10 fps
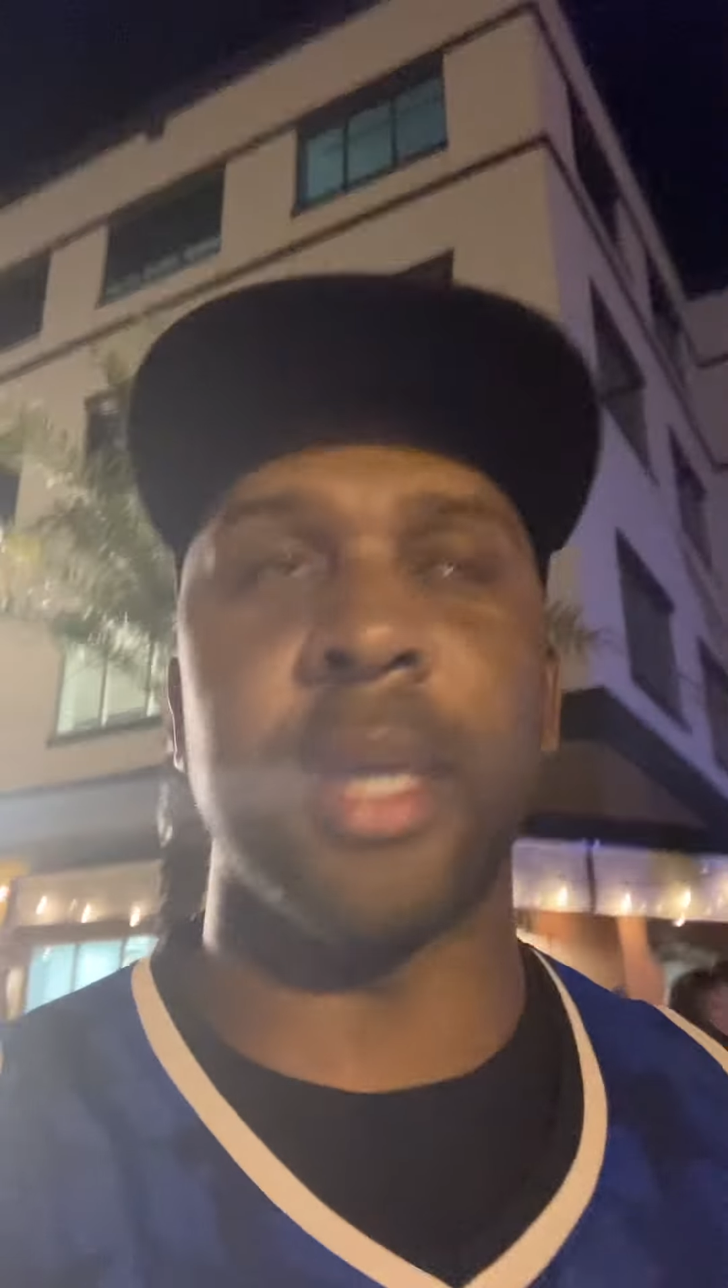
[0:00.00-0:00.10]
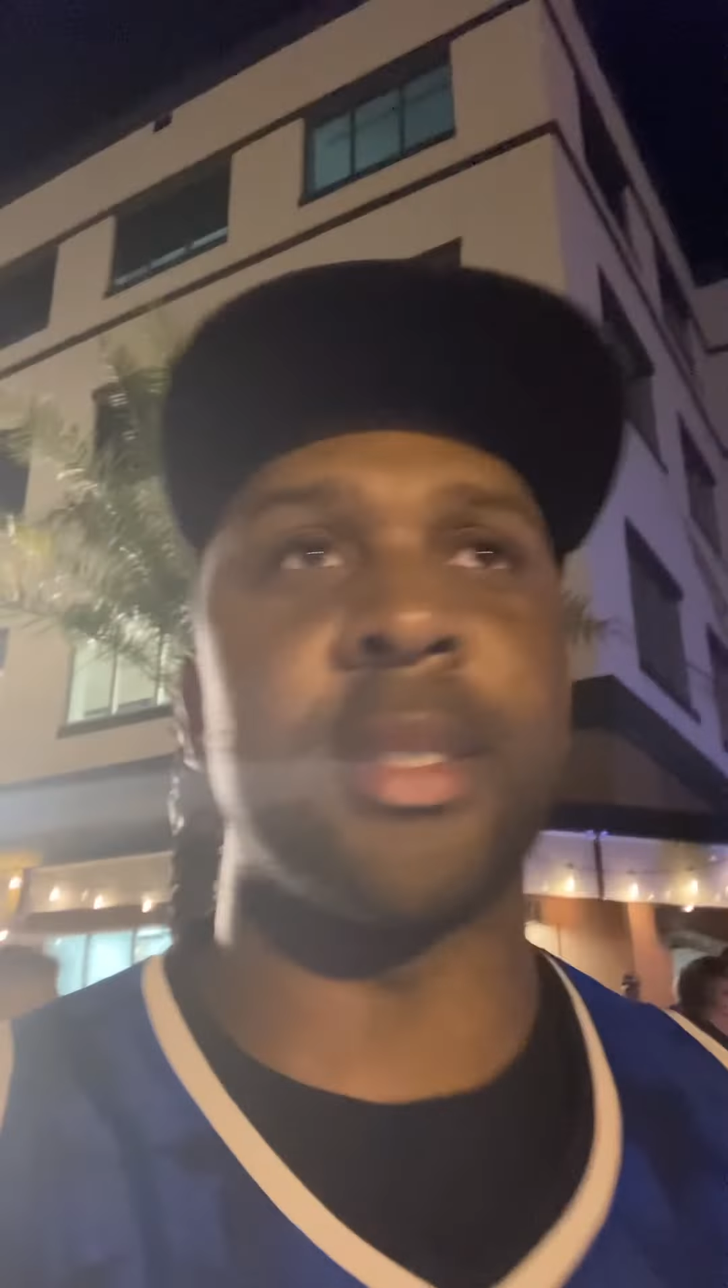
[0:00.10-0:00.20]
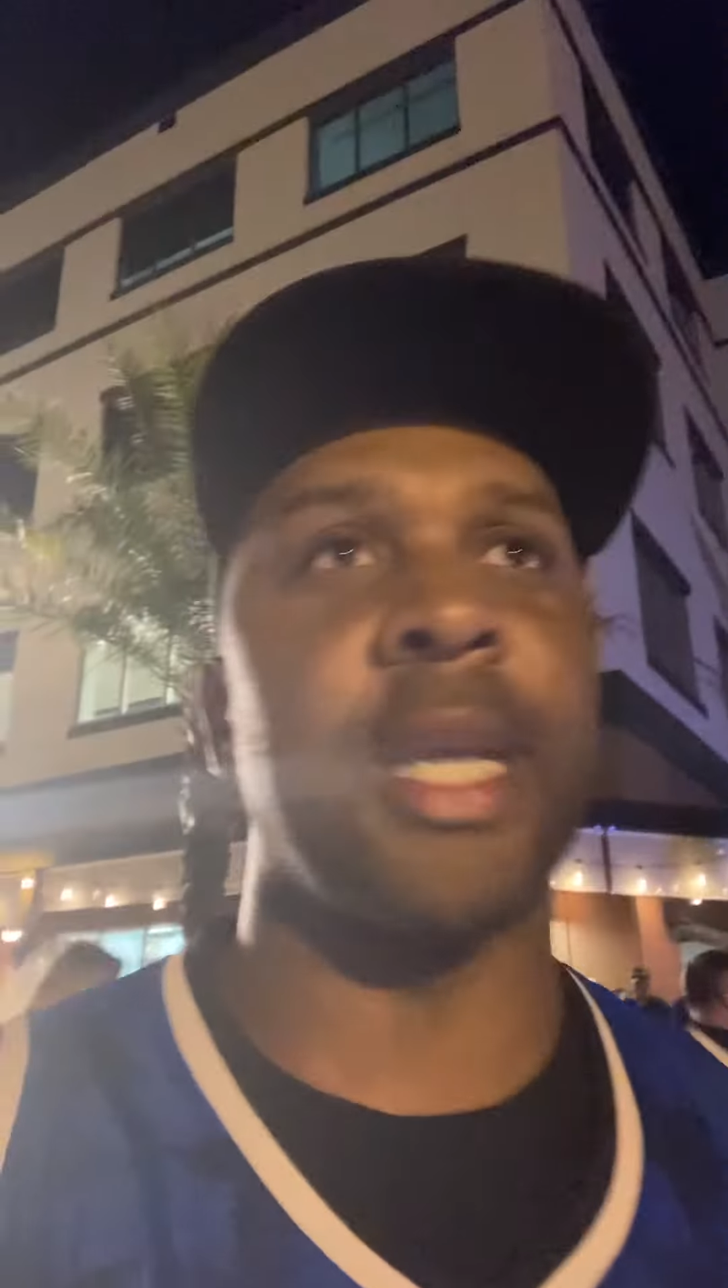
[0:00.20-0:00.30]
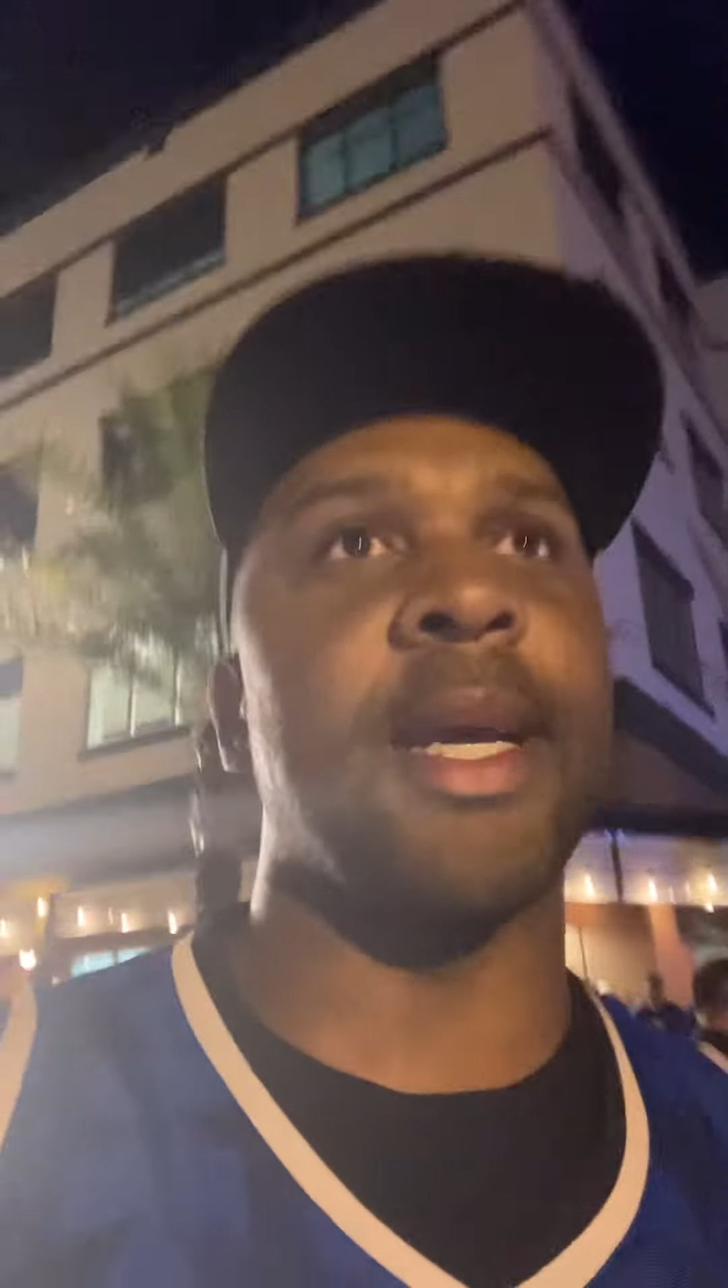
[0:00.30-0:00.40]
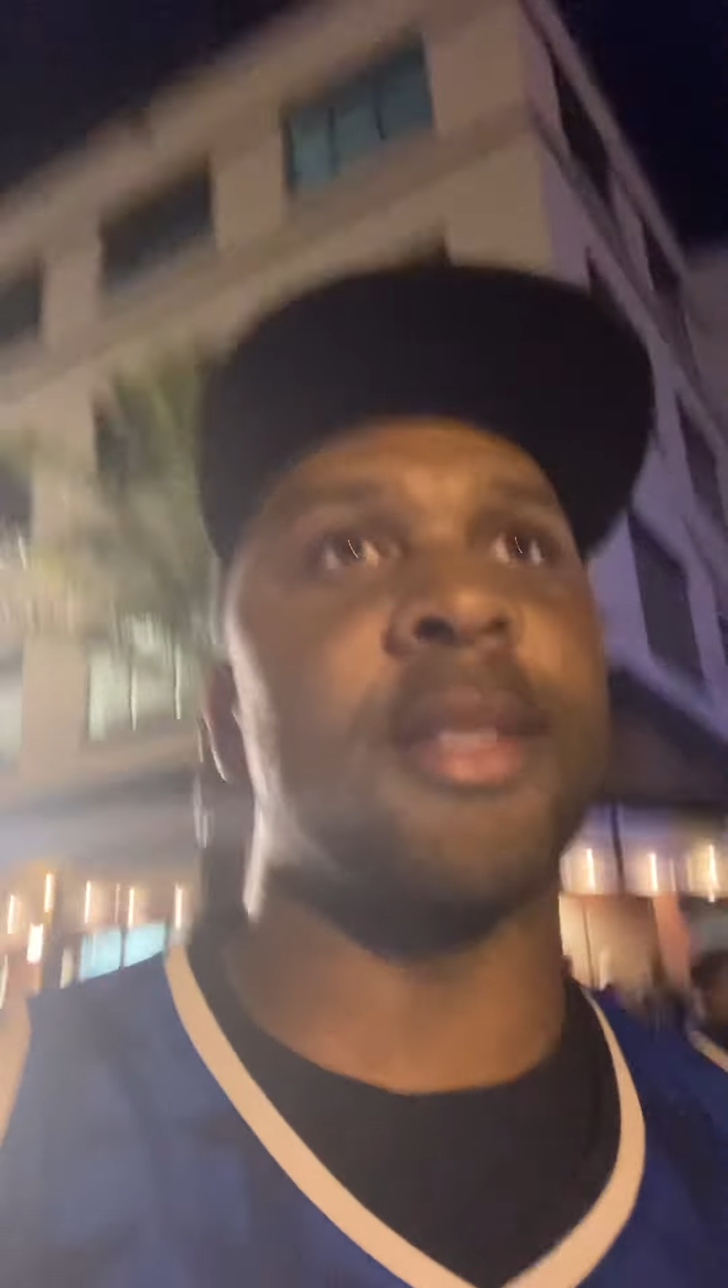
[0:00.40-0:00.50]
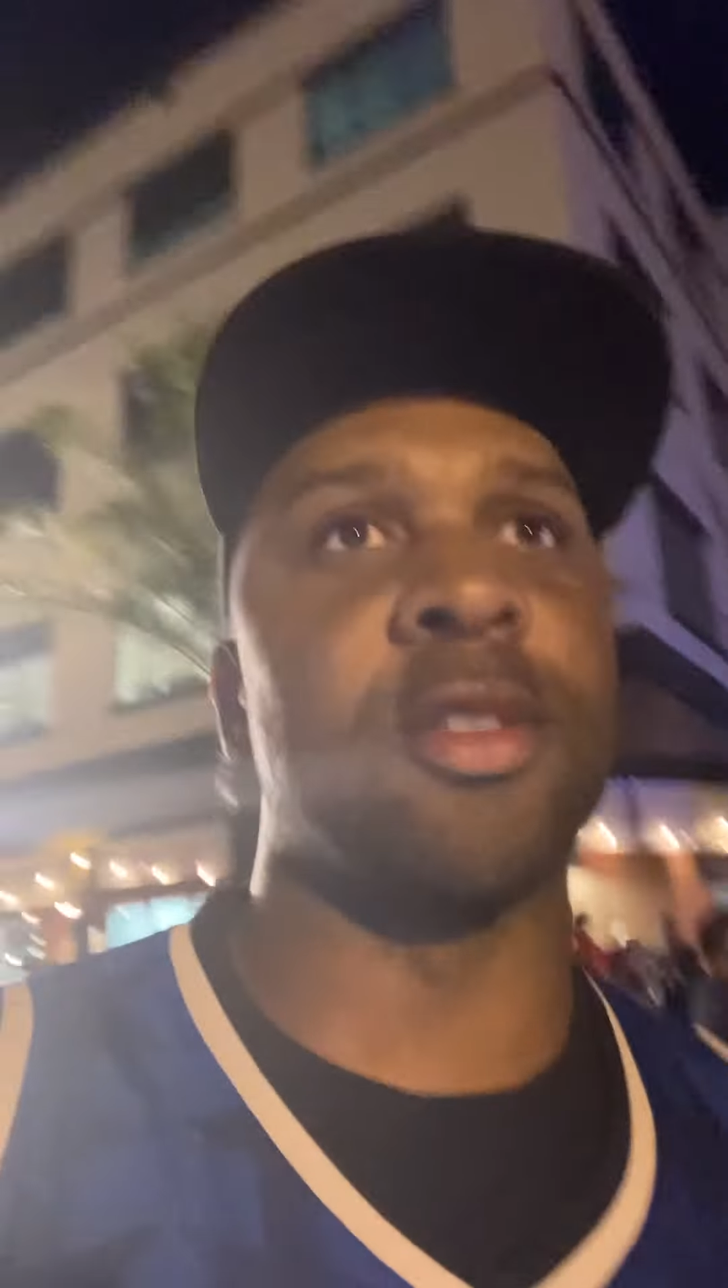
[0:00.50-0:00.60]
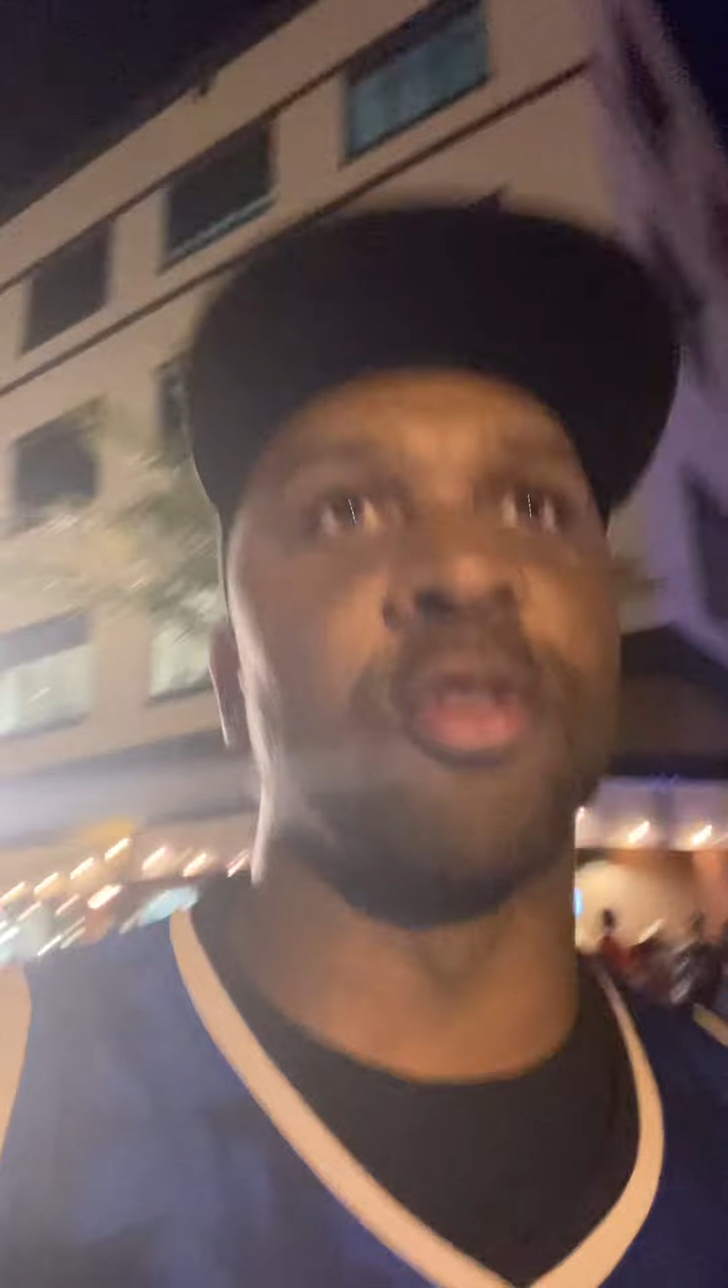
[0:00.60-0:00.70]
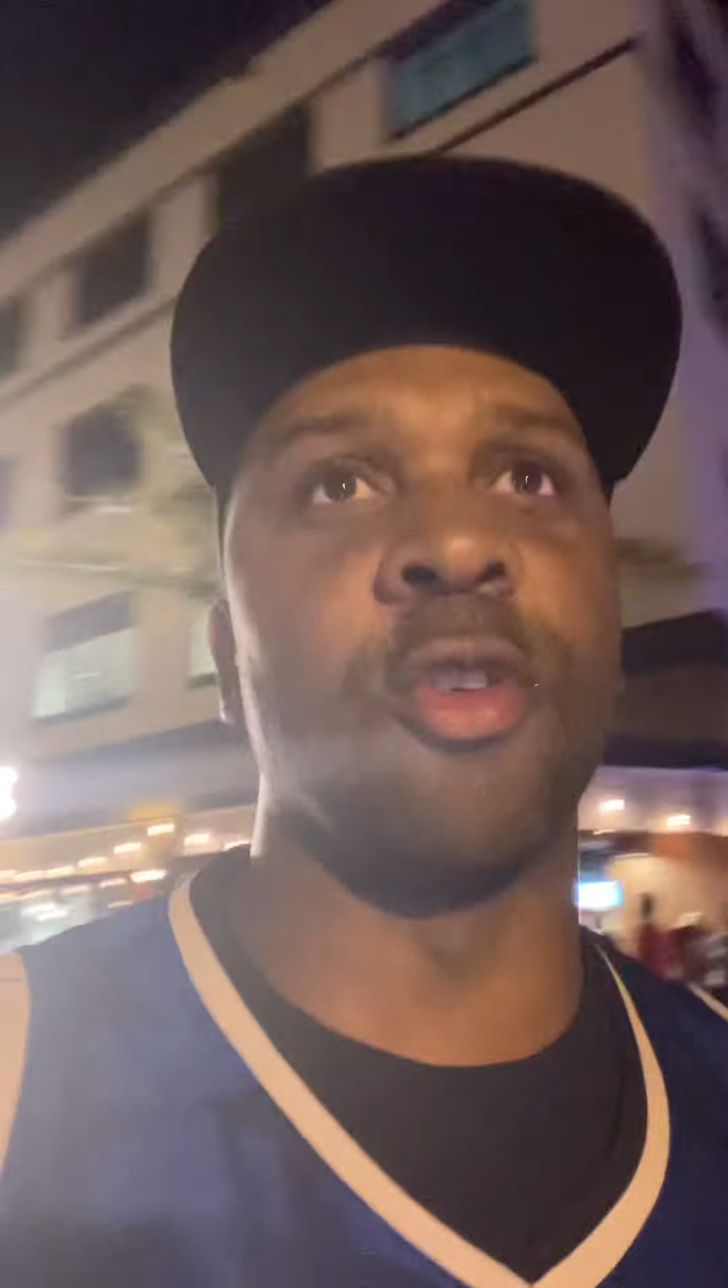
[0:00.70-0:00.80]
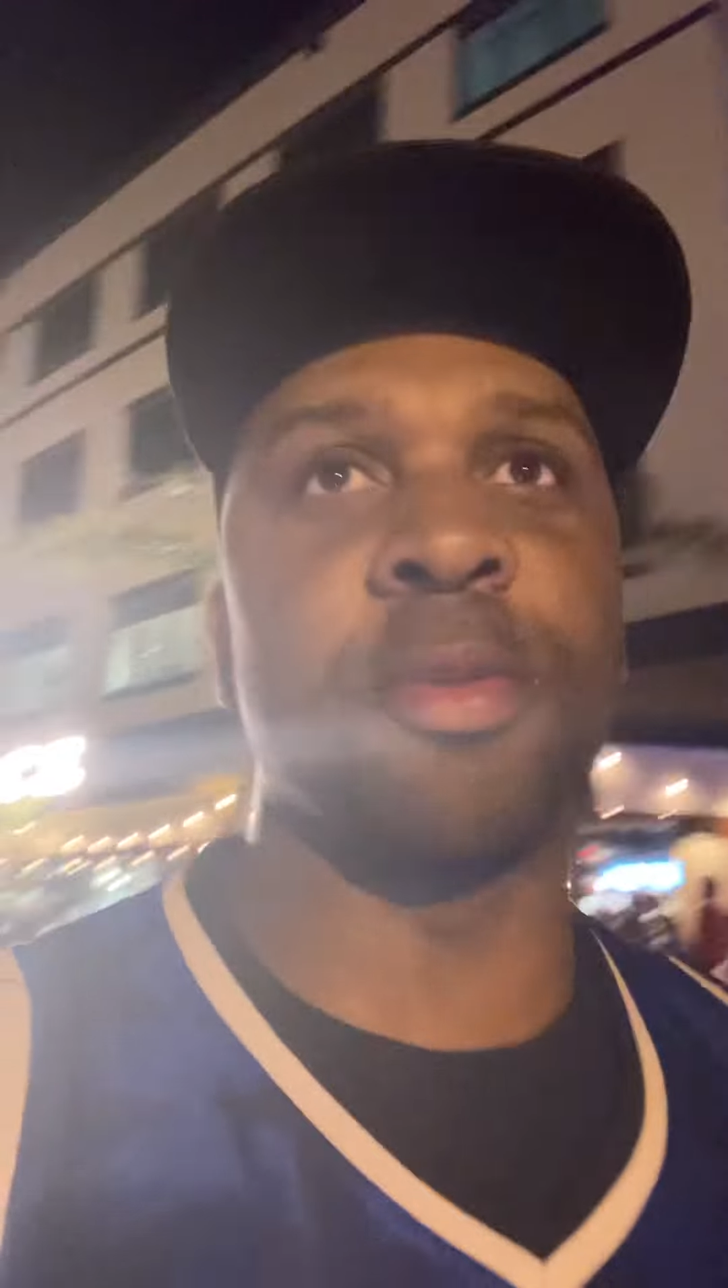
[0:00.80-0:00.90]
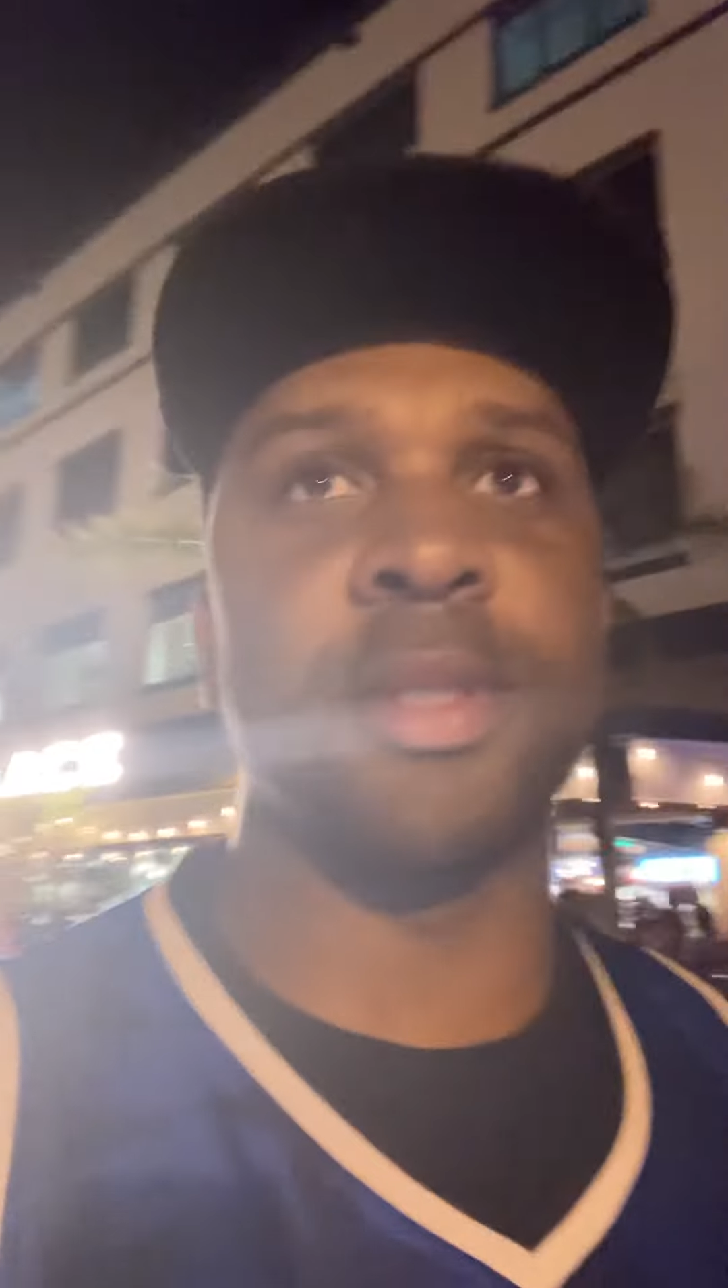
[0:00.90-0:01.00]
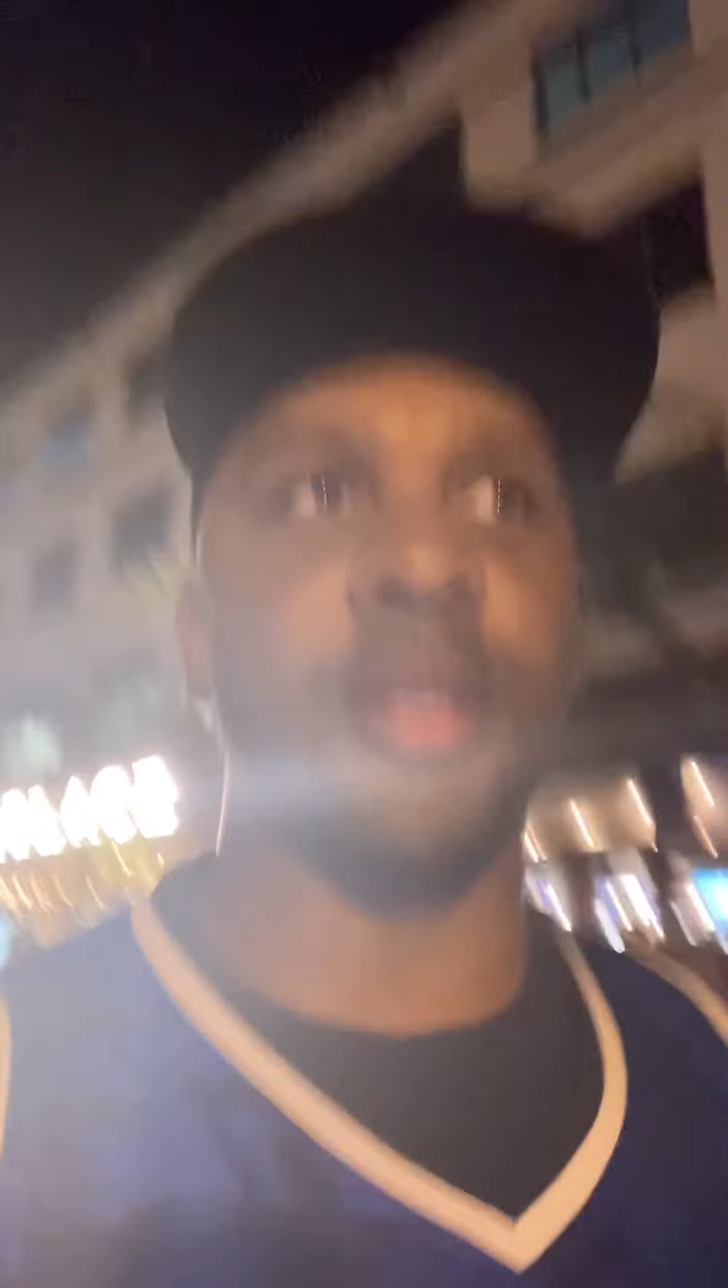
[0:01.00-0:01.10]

dance groups